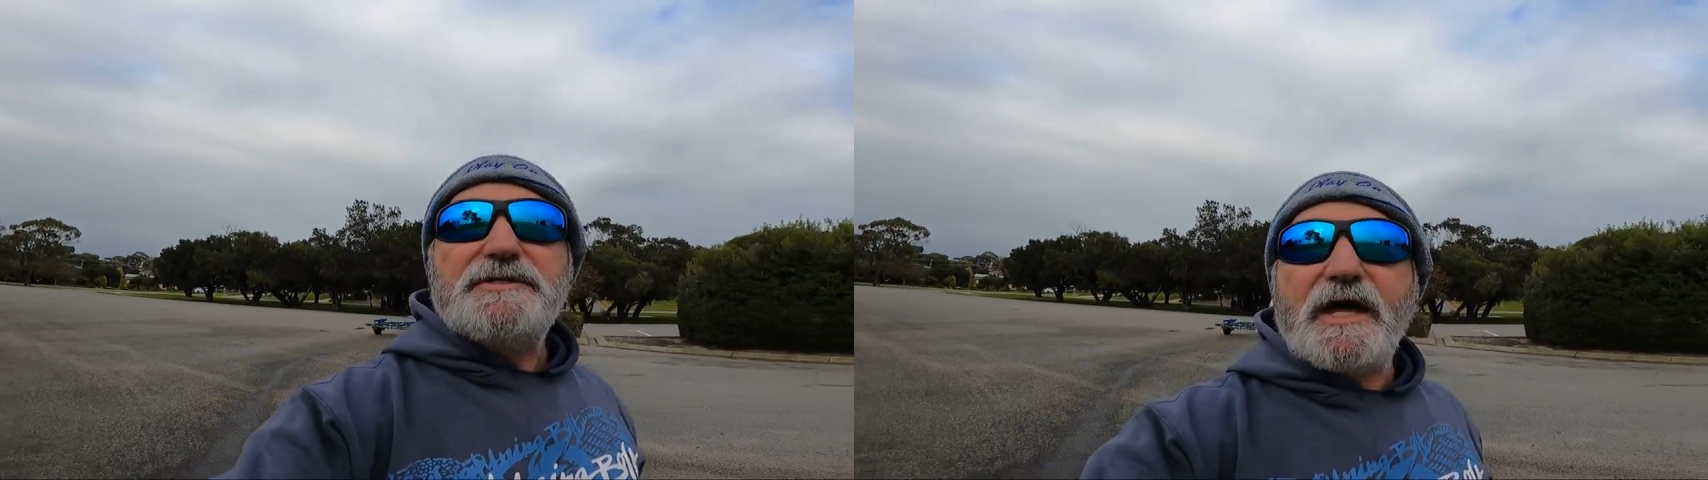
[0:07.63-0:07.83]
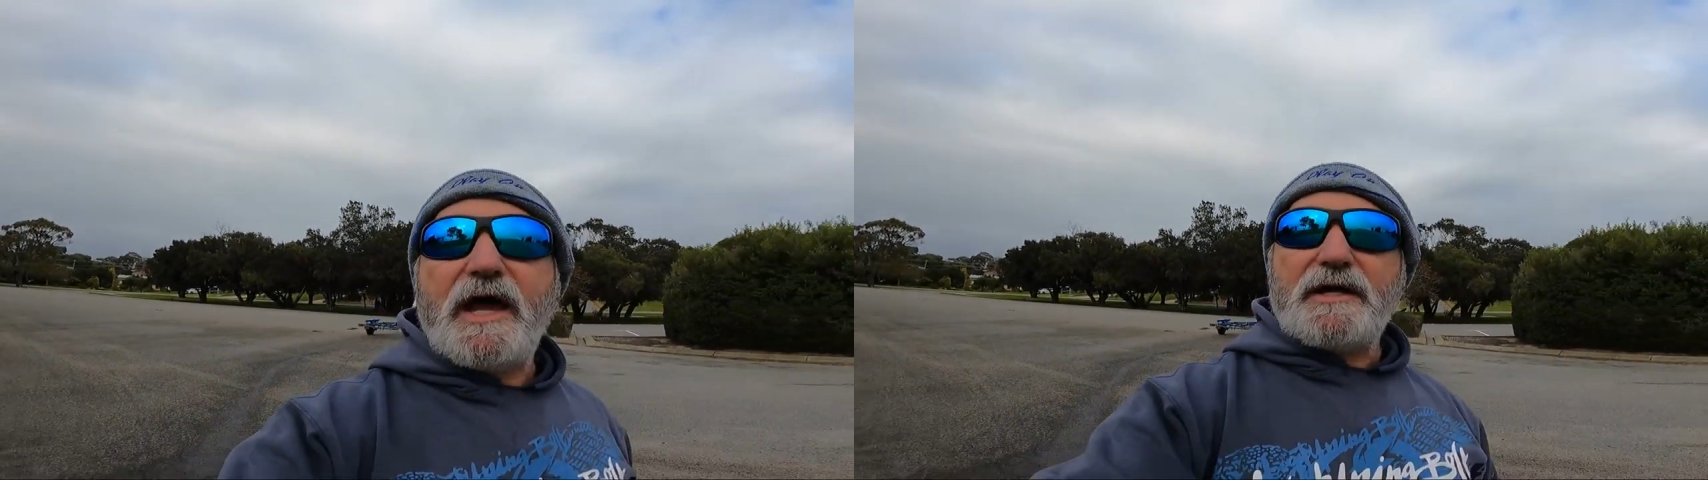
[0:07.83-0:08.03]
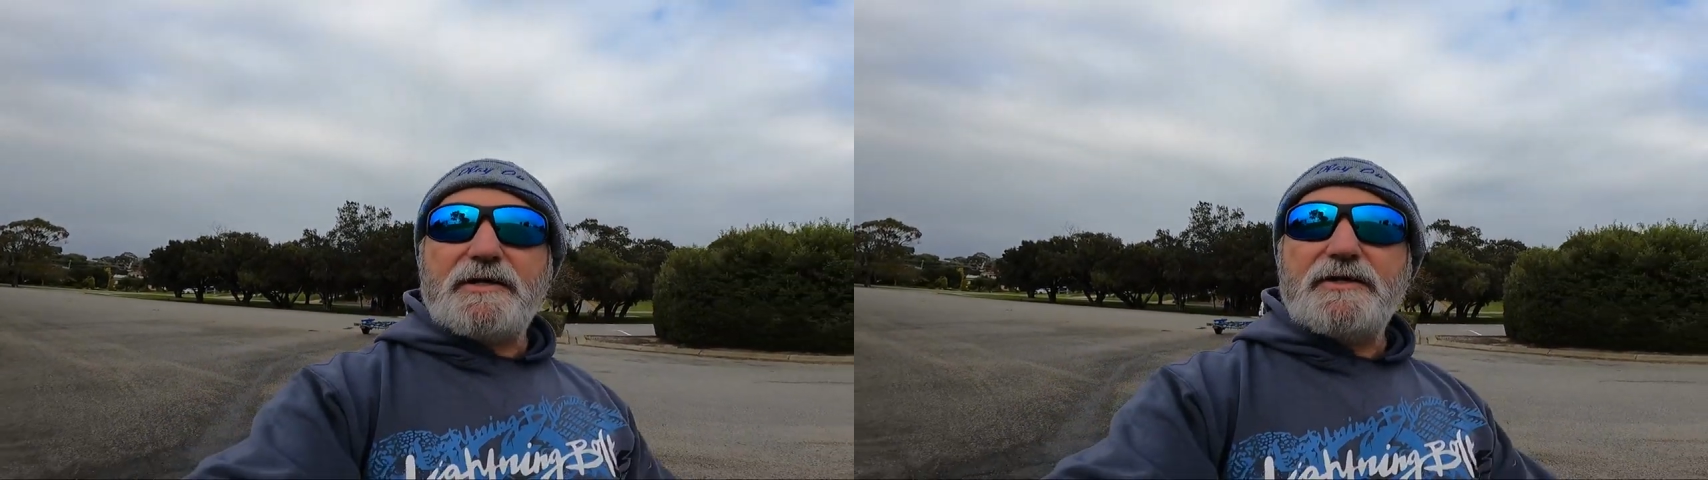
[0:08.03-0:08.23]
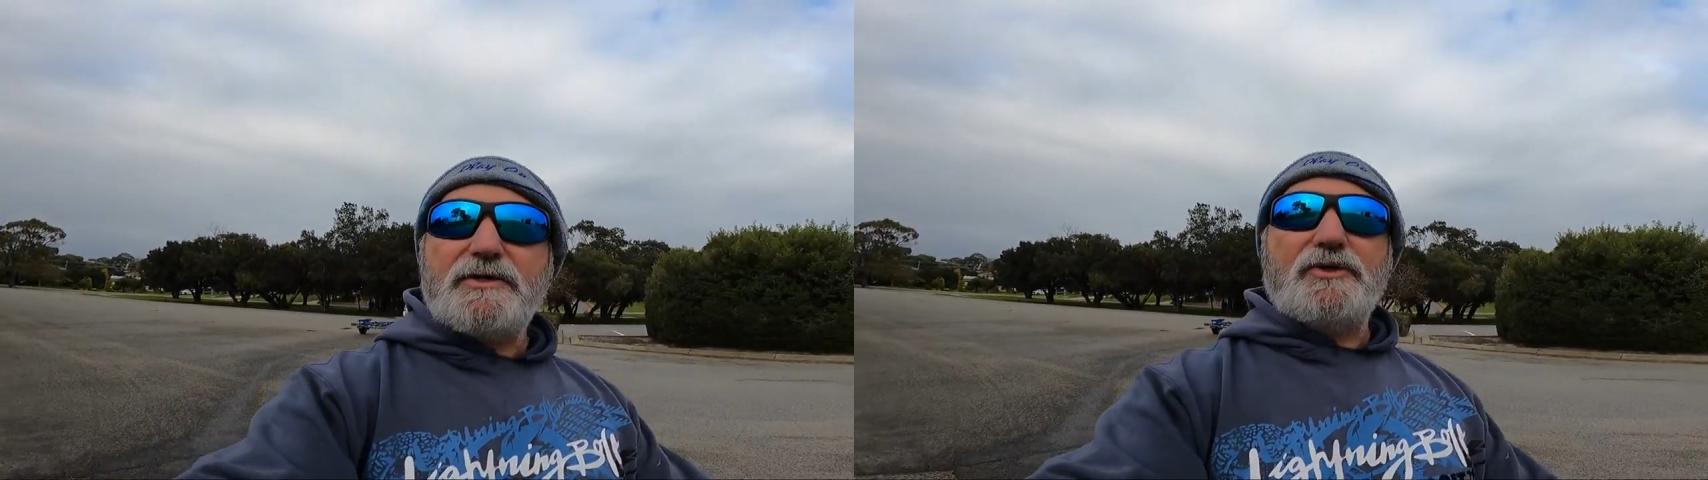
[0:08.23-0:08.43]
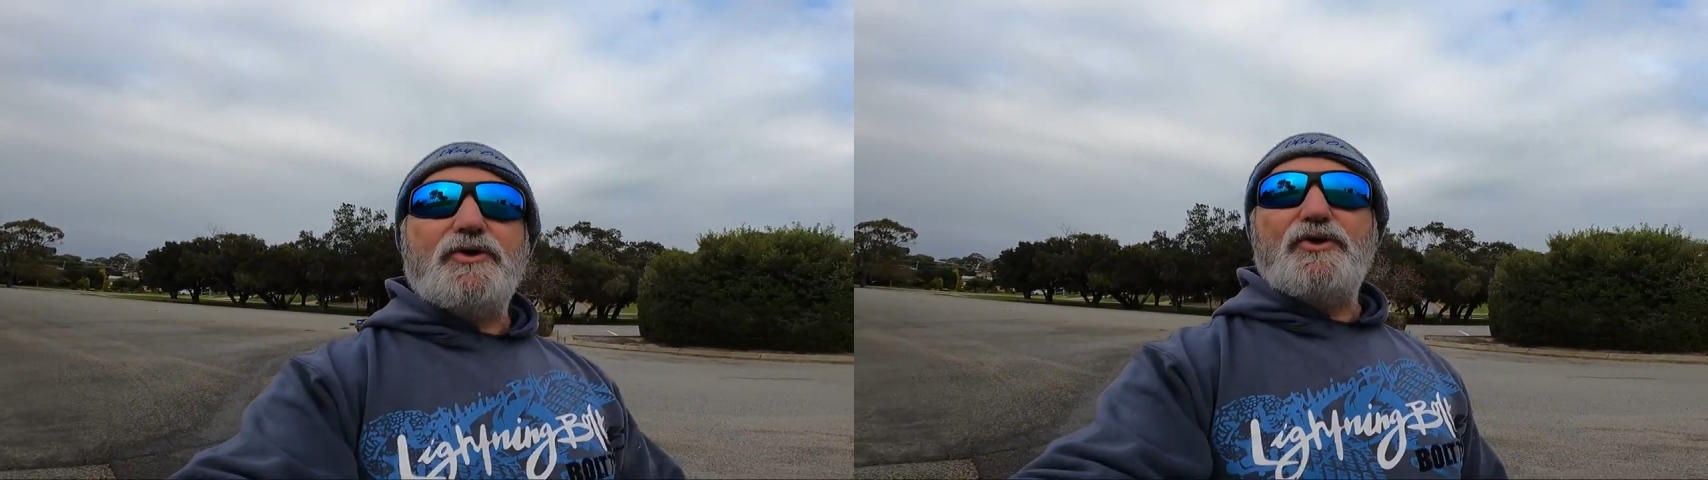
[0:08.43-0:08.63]
dark
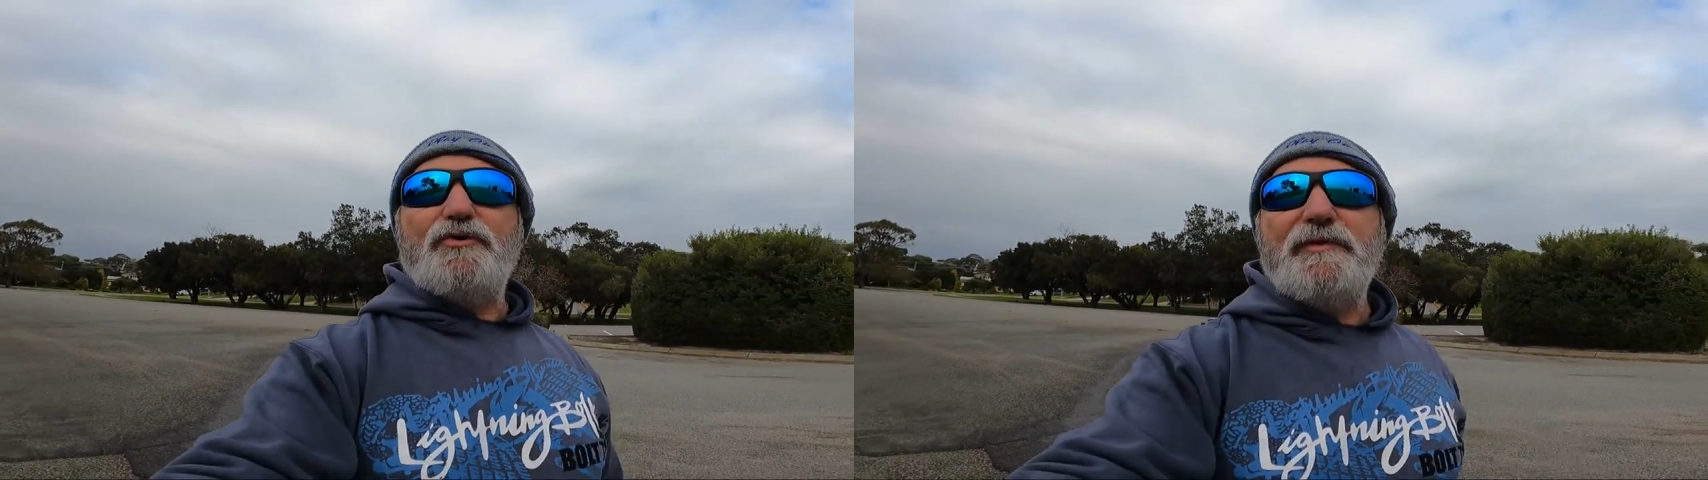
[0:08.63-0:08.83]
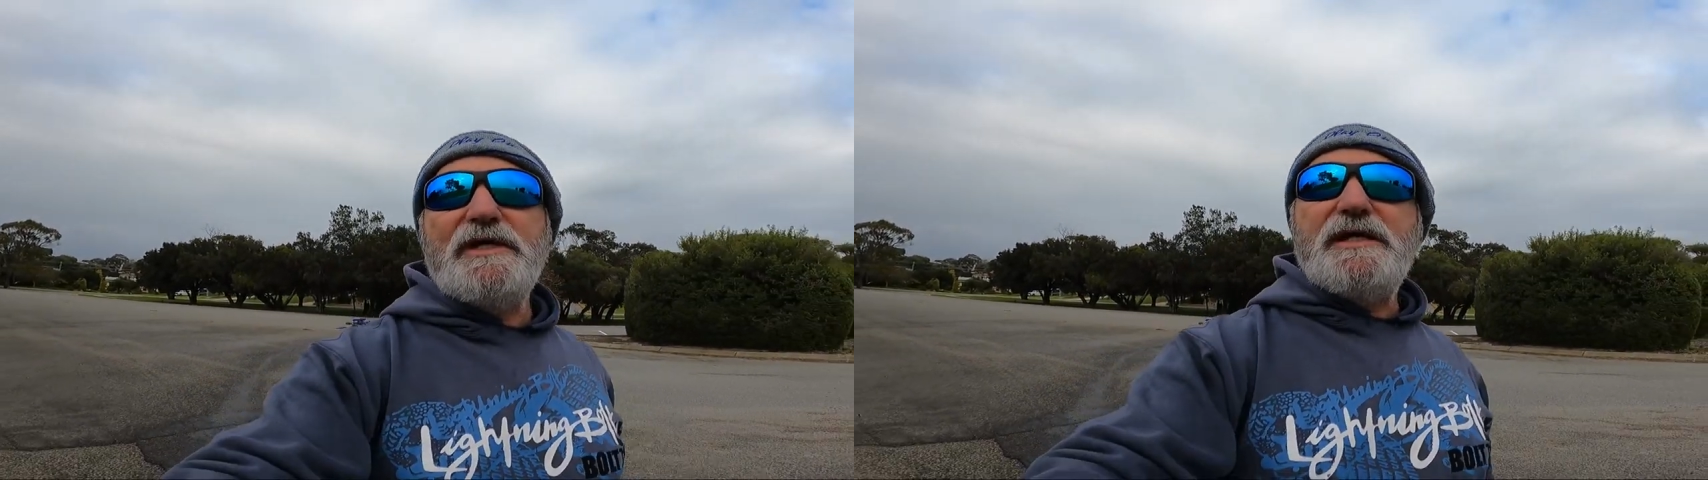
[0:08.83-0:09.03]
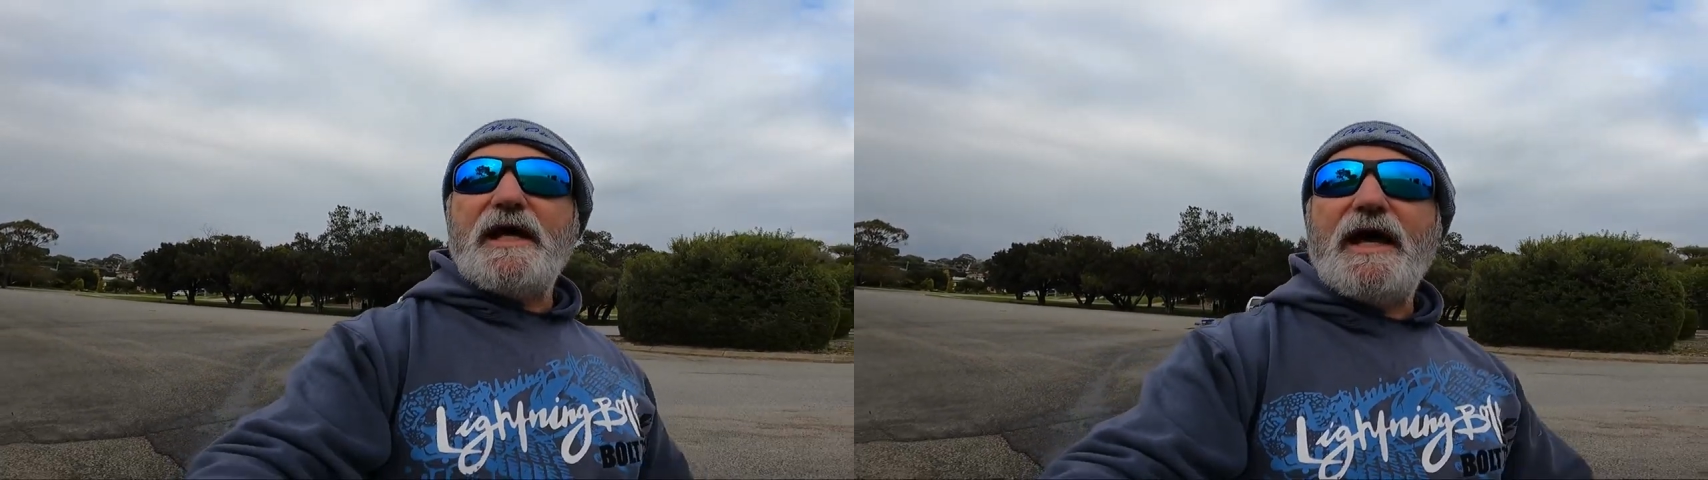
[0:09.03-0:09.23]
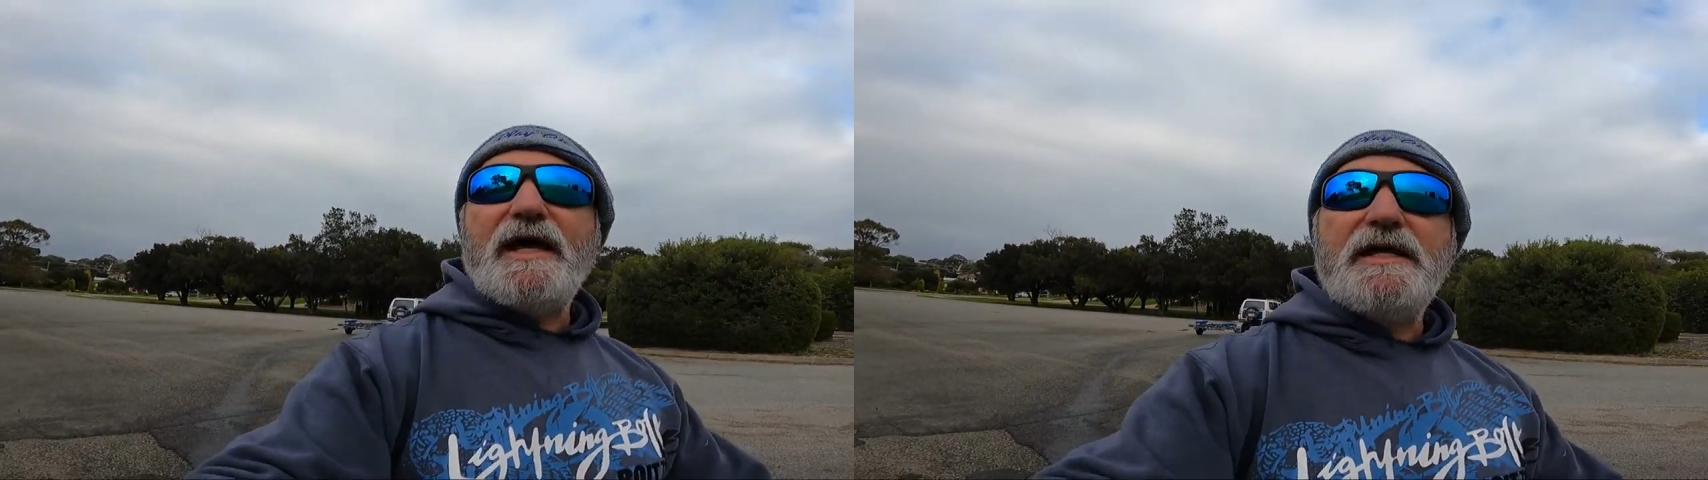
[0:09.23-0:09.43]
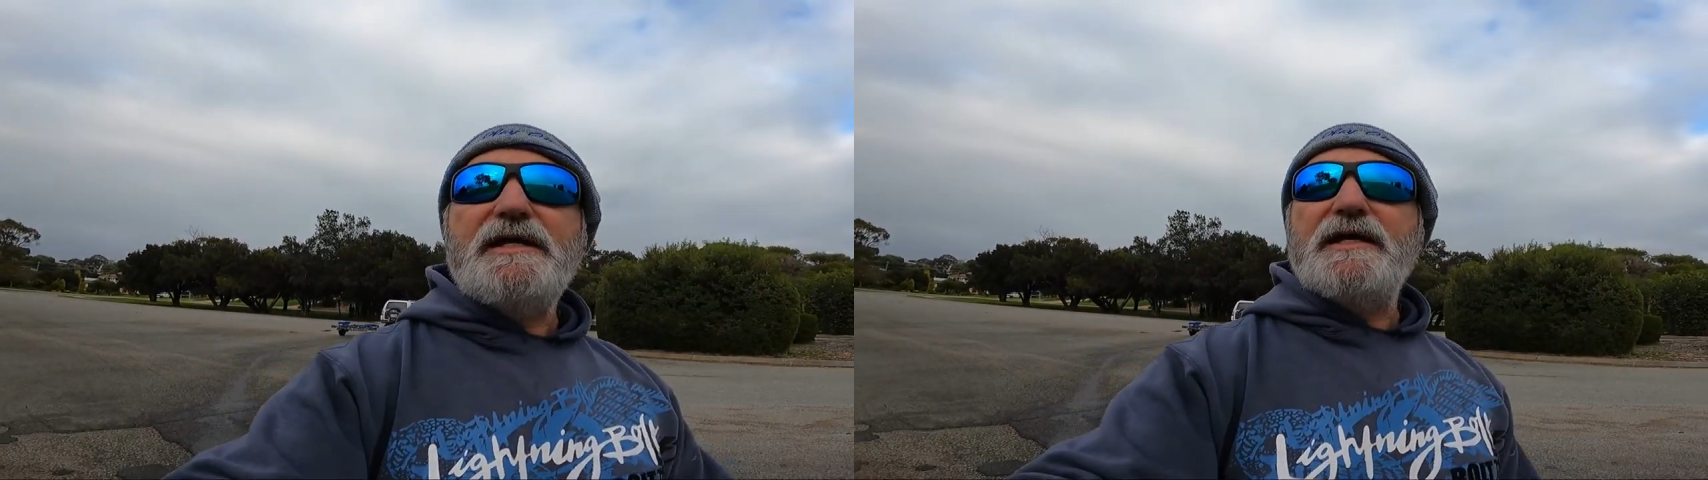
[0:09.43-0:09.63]
and gloomy
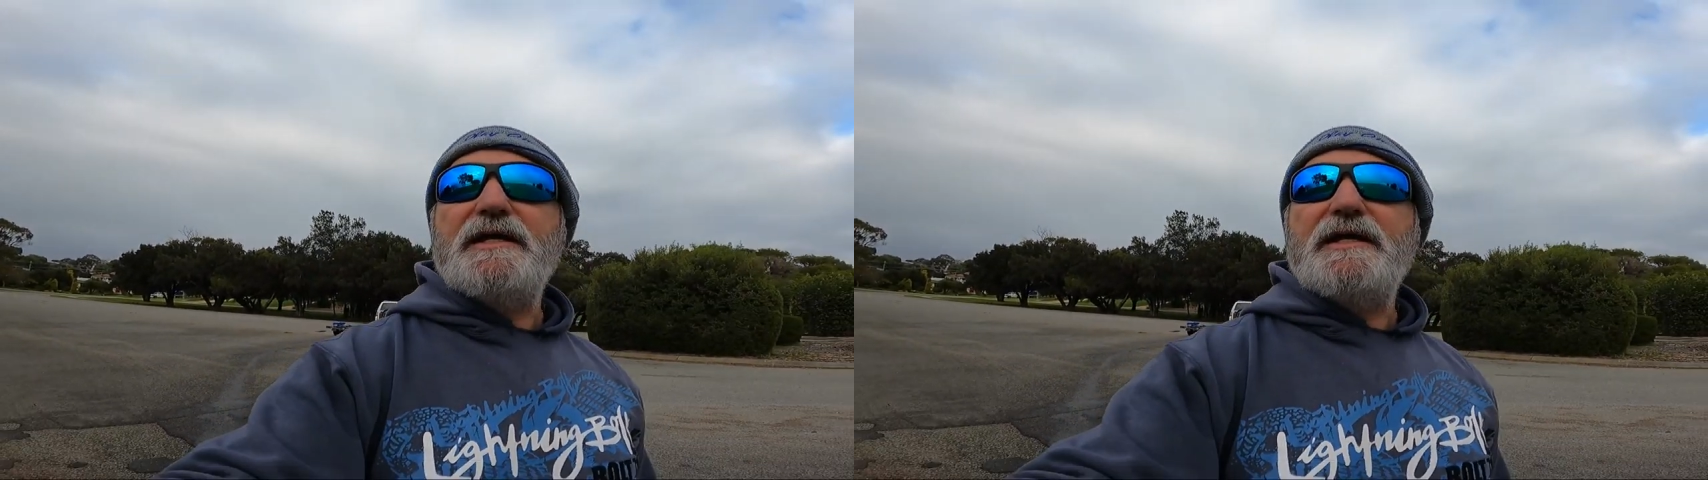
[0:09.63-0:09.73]
day.